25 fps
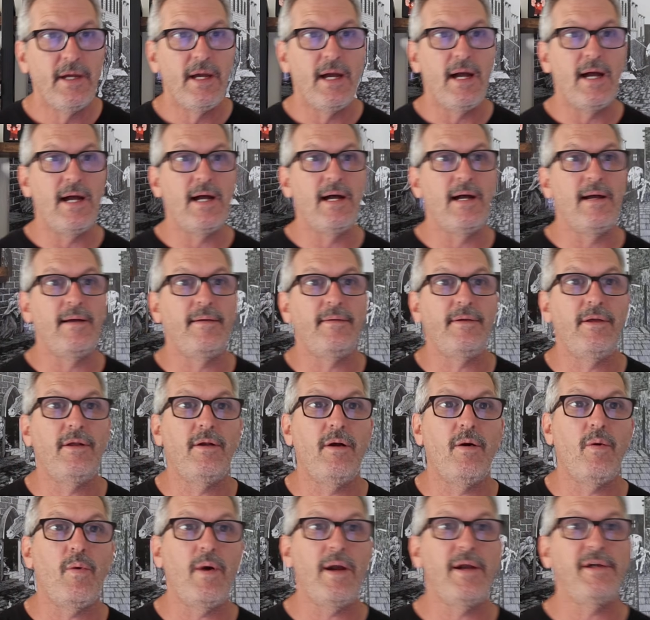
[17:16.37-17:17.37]

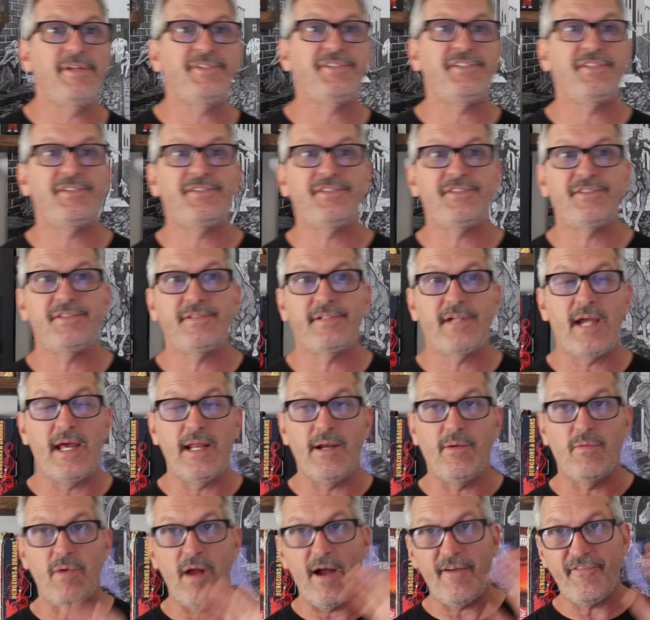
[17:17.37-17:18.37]
wears its
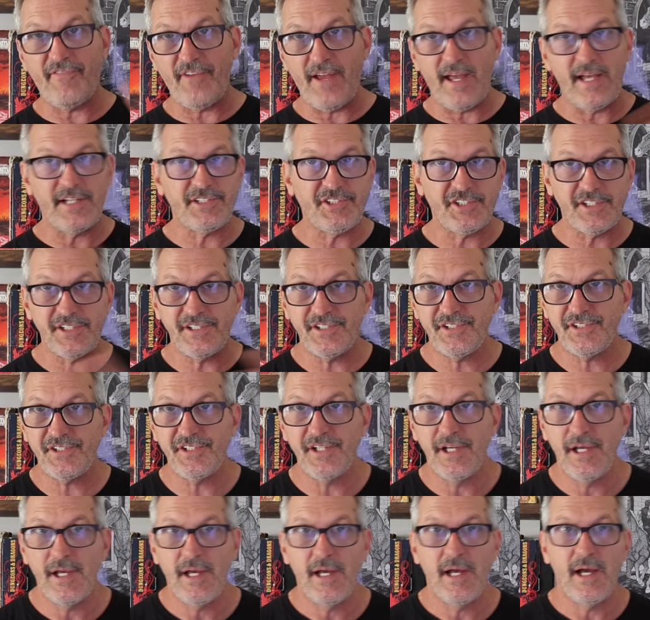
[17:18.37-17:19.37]
kind of rough
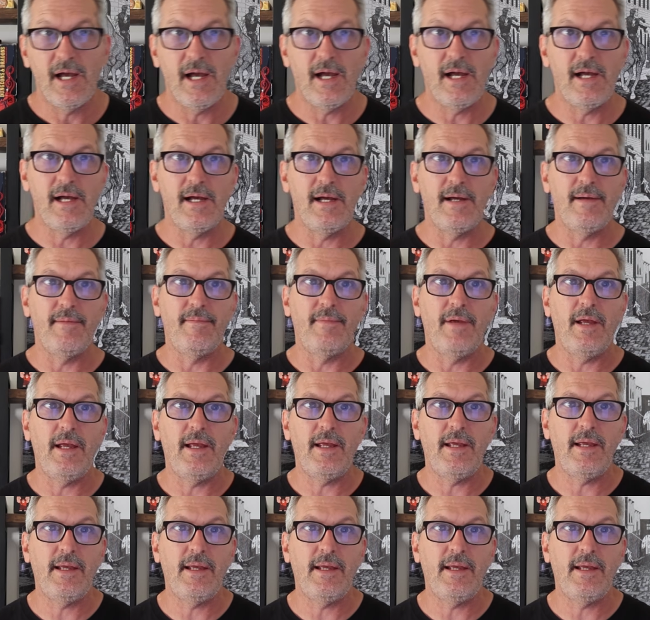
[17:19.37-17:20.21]
edges. And